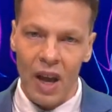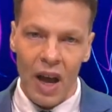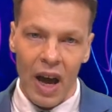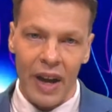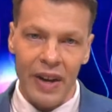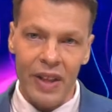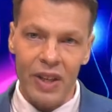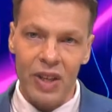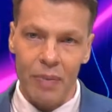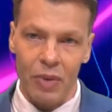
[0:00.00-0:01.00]
Another
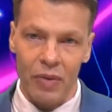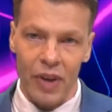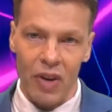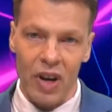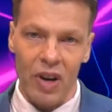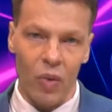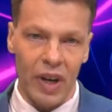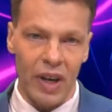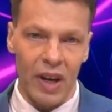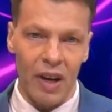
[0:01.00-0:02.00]
type of error
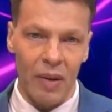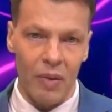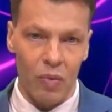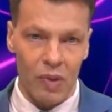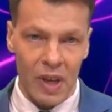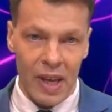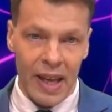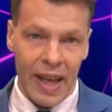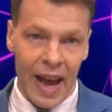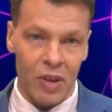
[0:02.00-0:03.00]
we
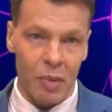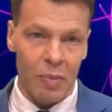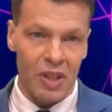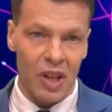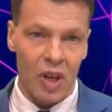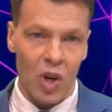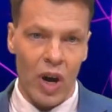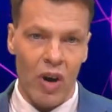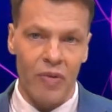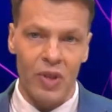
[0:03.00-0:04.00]
have to be particularly
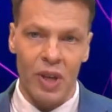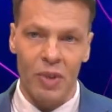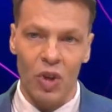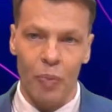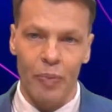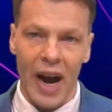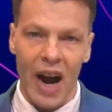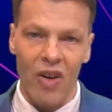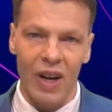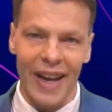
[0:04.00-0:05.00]
aware of is something called
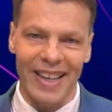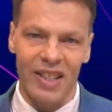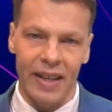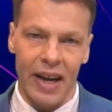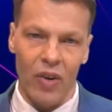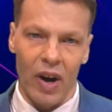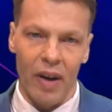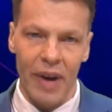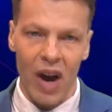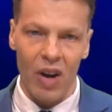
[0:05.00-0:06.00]
parallax error.
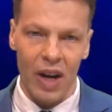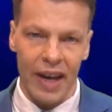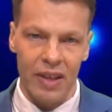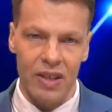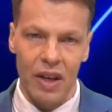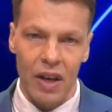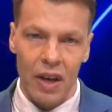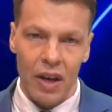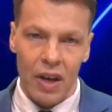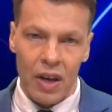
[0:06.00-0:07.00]
Parallax.
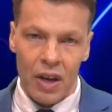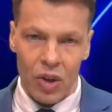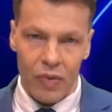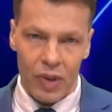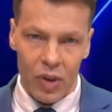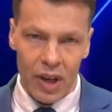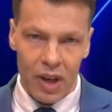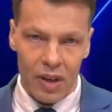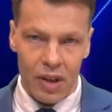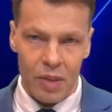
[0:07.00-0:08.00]
So if you look
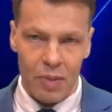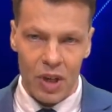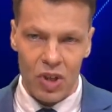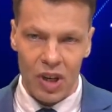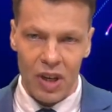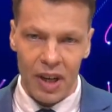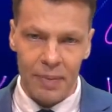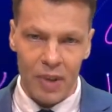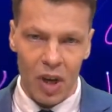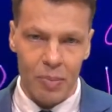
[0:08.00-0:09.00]
at this picture here,
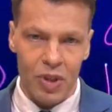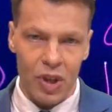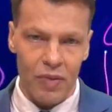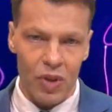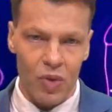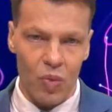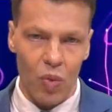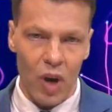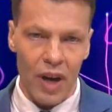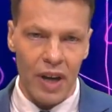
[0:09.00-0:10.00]
observers
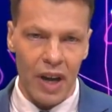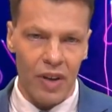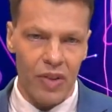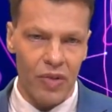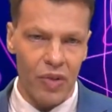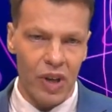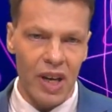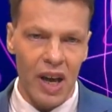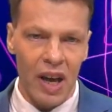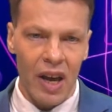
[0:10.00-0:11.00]
1 and 3
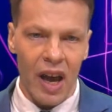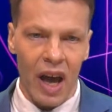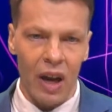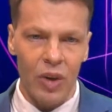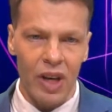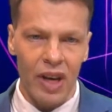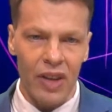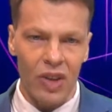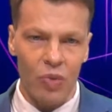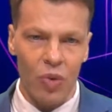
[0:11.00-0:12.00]
are looking at
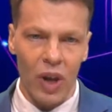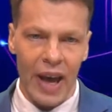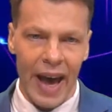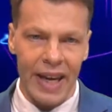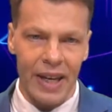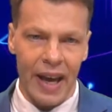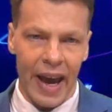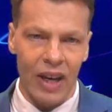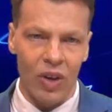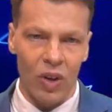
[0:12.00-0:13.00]
the ruler at an
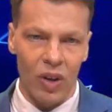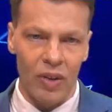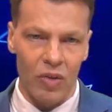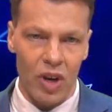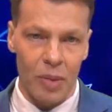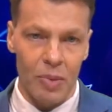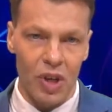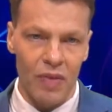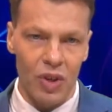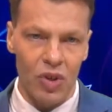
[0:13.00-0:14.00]
angle, whereas
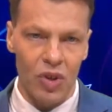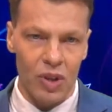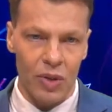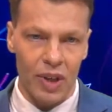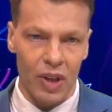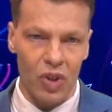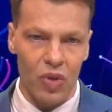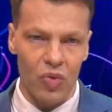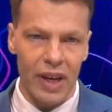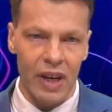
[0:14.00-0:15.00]
observer 2 is looking
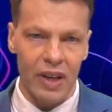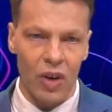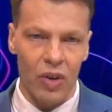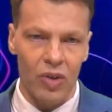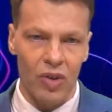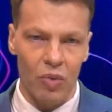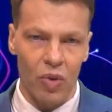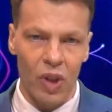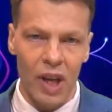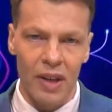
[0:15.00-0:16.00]
directly onto the ruler.